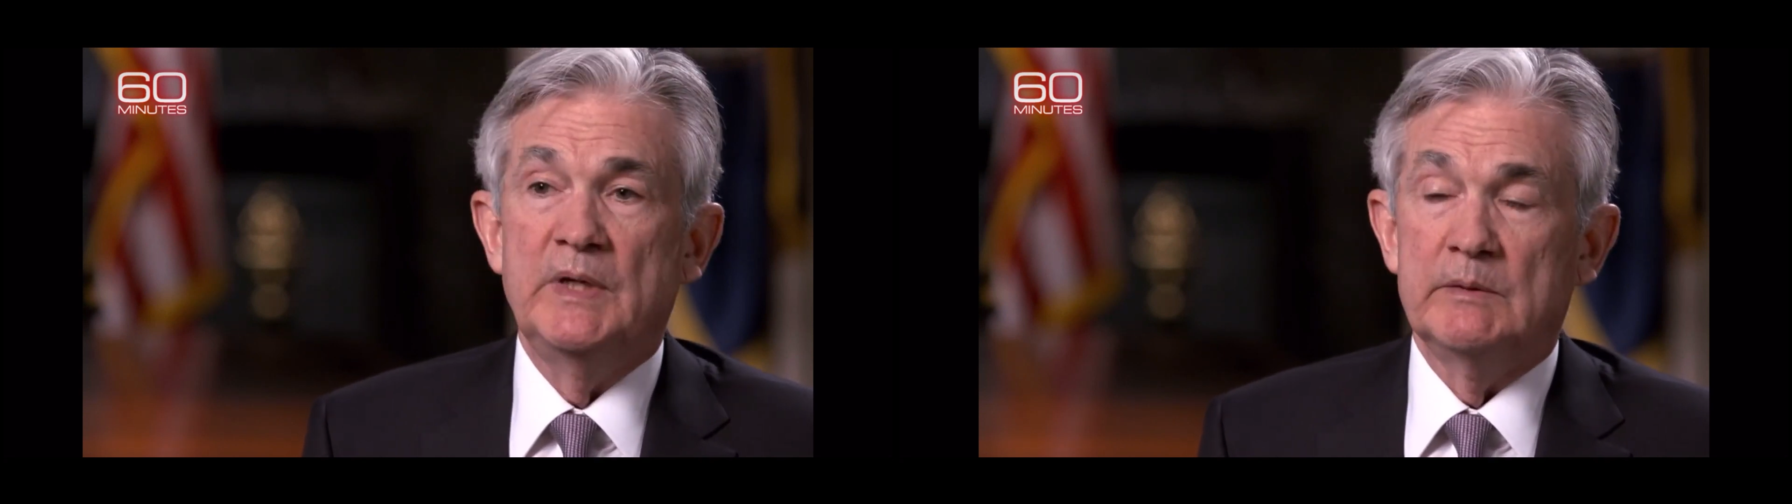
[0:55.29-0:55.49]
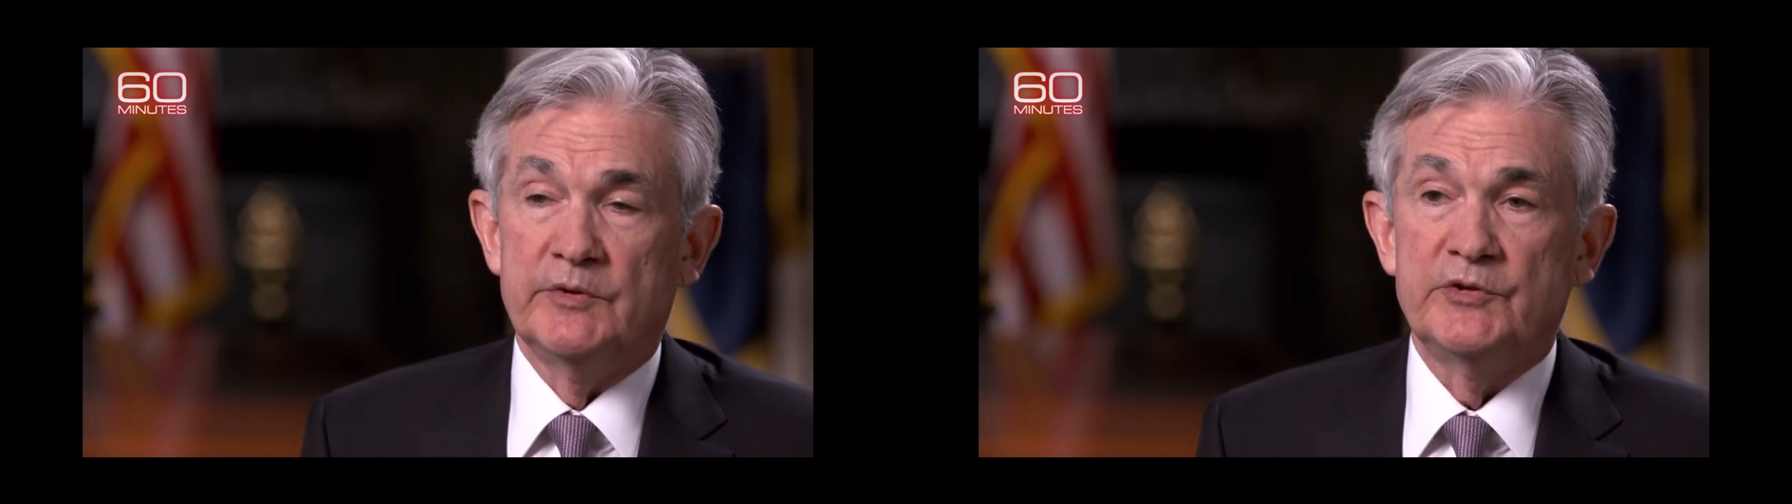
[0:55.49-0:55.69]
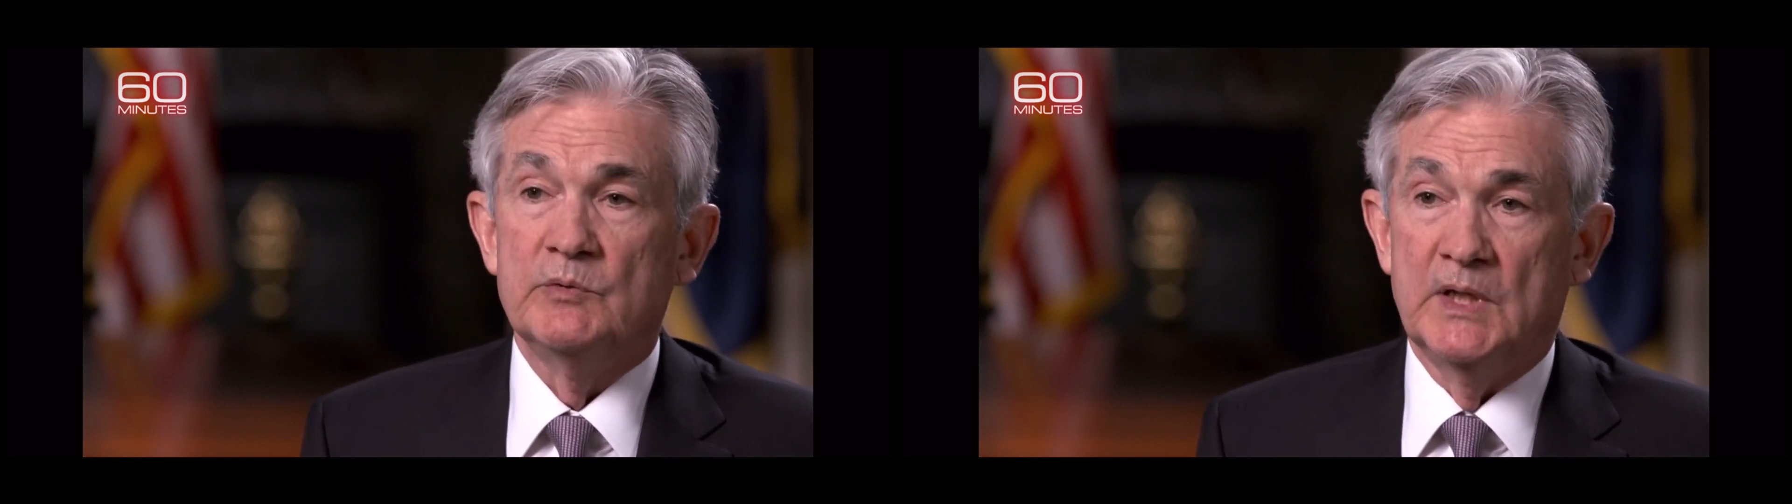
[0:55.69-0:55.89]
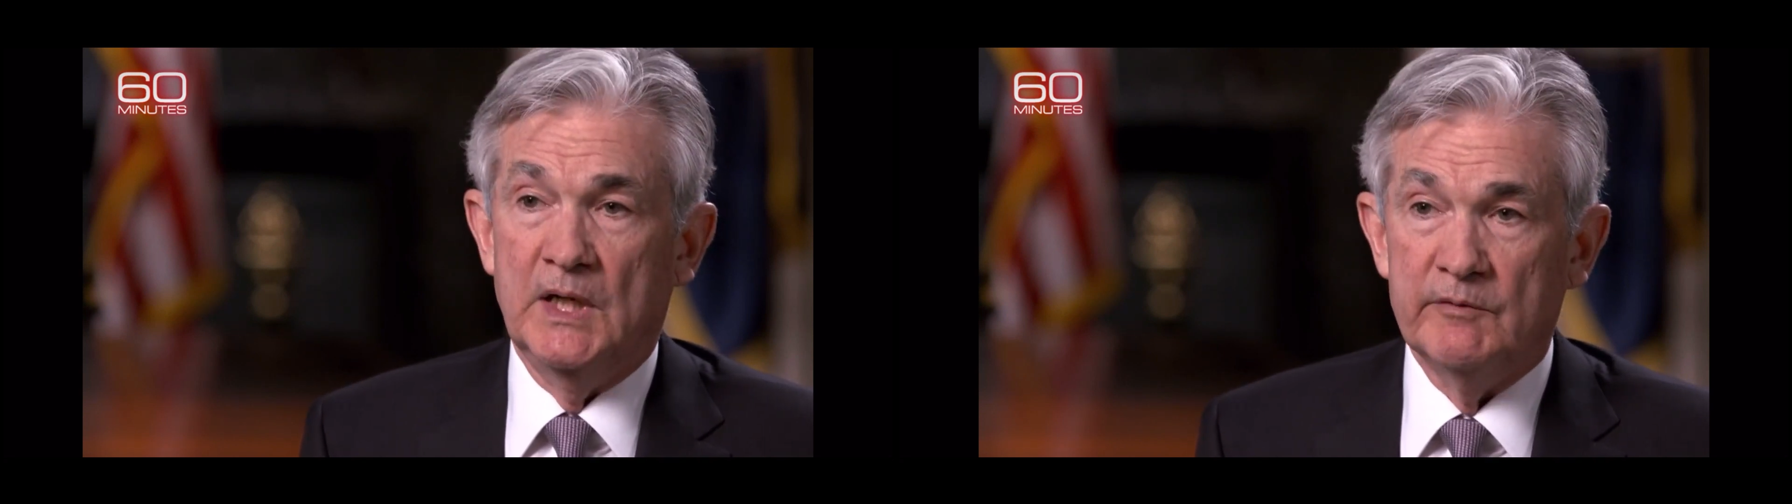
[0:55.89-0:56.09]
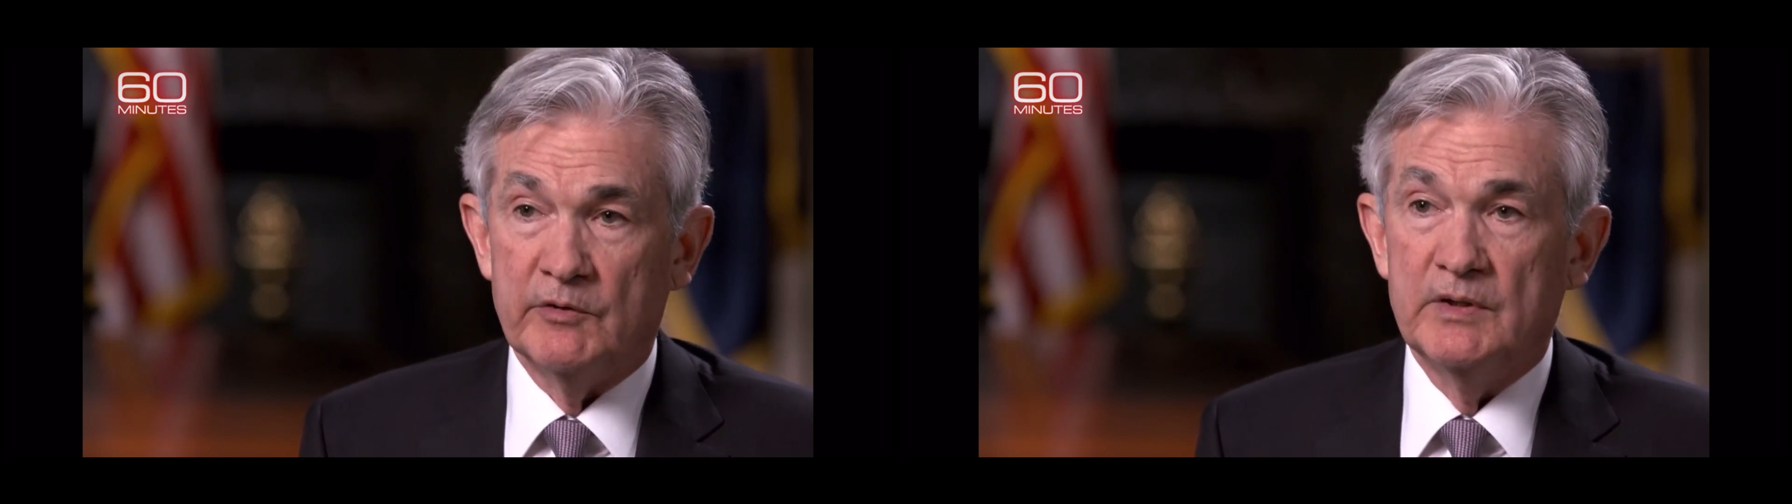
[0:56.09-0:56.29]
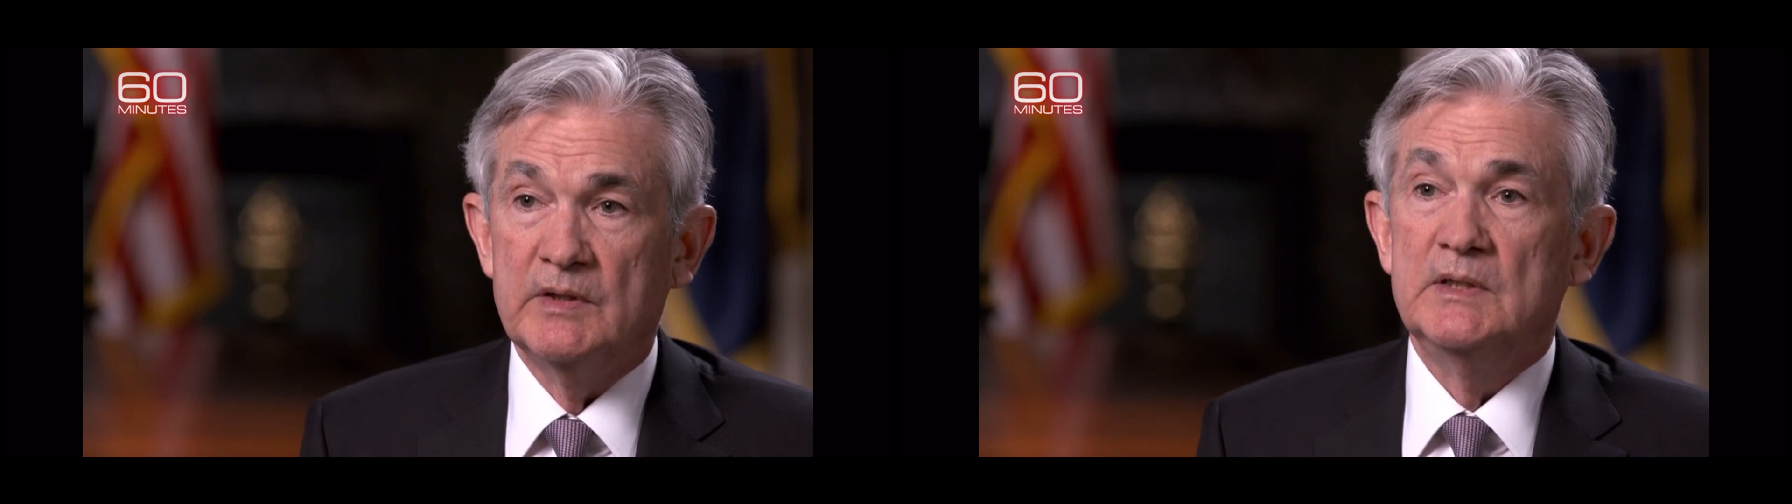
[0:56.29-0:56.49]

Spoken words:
be able to recover